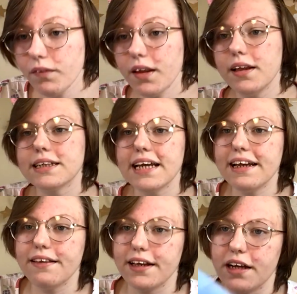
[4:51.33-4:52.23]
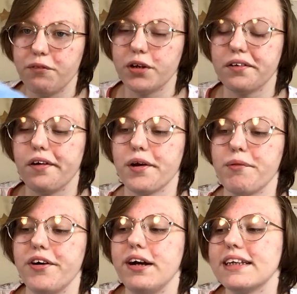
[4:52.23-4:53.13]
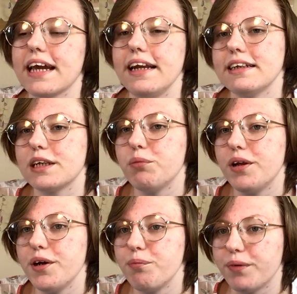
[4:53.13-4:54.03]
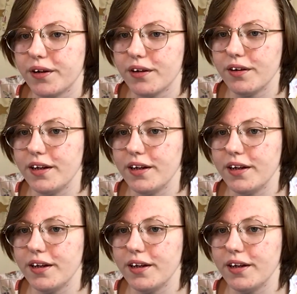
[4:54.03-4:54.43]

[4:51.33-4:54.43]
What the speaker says: The second thing I want to talk about is kind of similar, but